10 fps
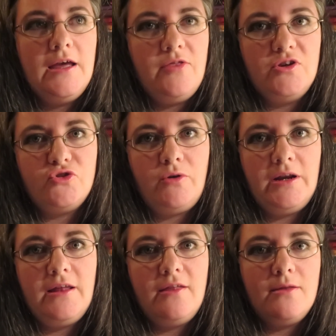and then
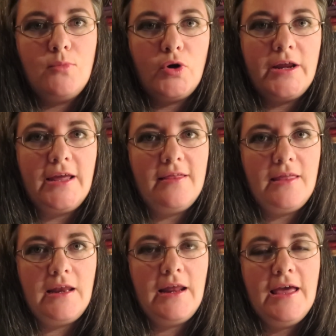shred it in the morning,
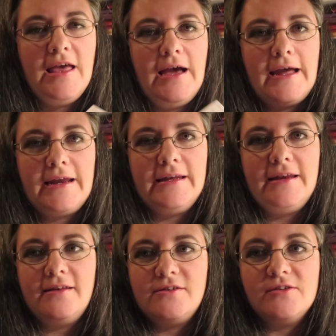and then I can
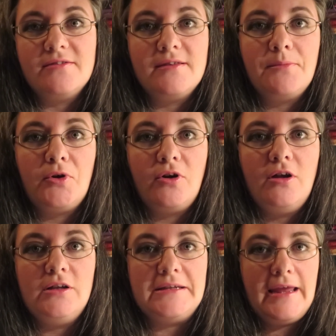let it just simmer
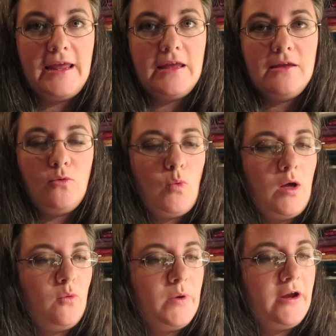all day
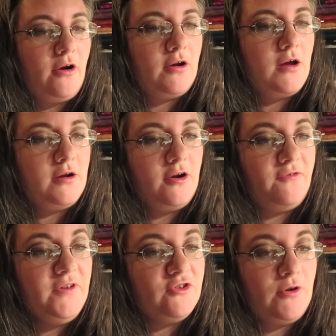while we are gone on our
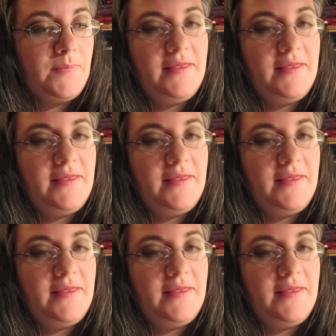field trip,